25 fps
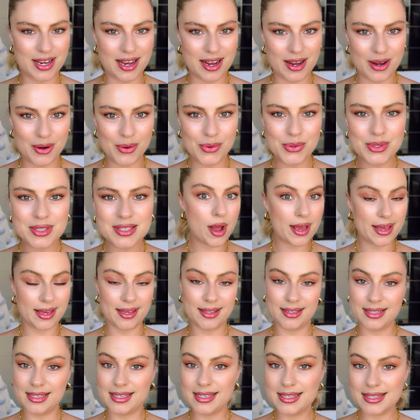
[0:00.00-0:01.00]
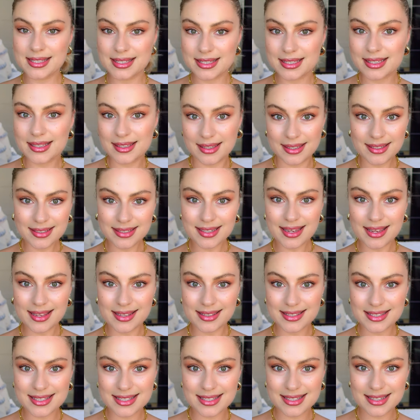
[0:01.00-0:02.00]
house. But it is
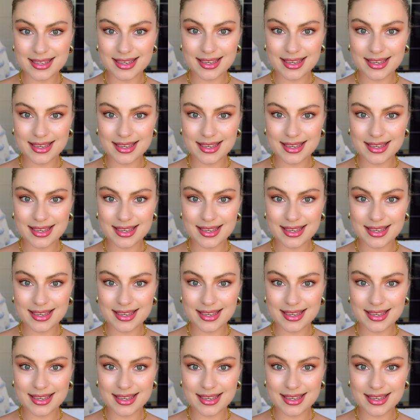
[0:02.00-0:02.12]
intense,